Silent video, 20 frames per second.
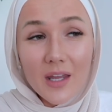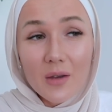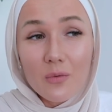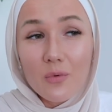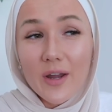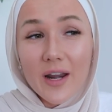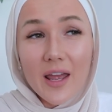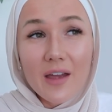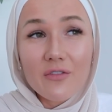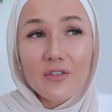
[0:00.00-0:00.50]

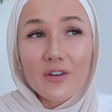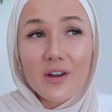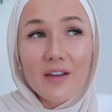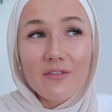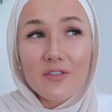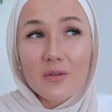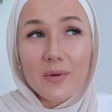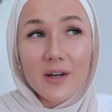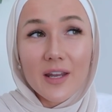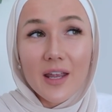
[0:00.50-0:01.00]
Whatever
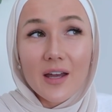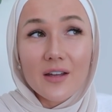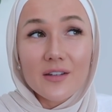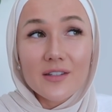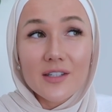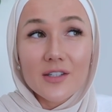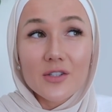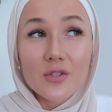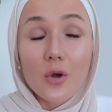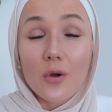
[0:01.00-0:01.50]
everybody
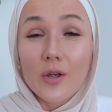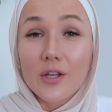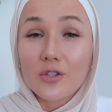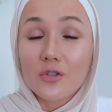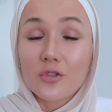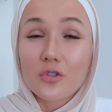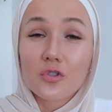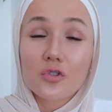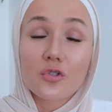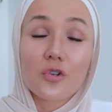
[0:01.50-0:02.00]
else is going
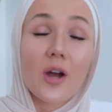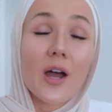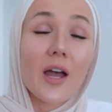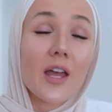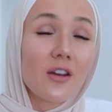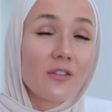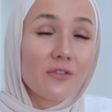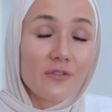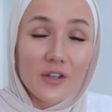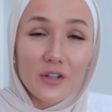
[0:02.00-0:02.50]
to
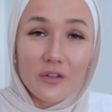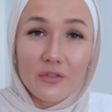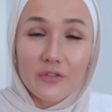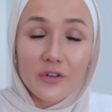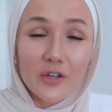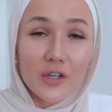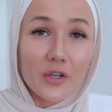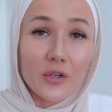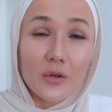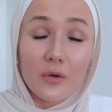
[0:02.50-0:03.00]
try to feel
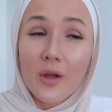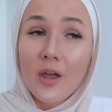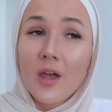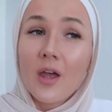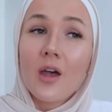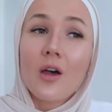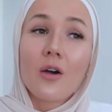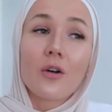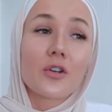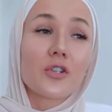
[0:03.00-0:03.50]
for you
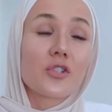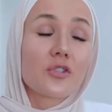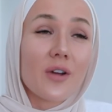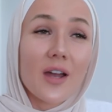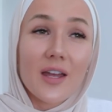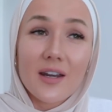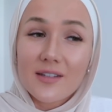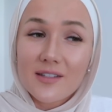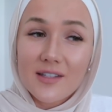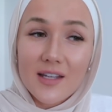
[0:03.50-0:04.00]
or
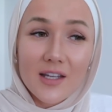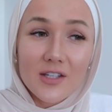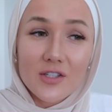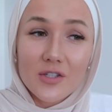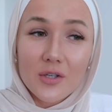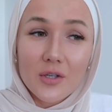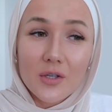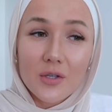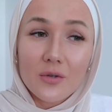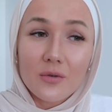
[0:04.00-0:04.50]
try to say
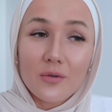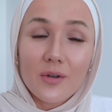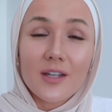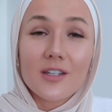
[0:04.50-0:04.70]
to you,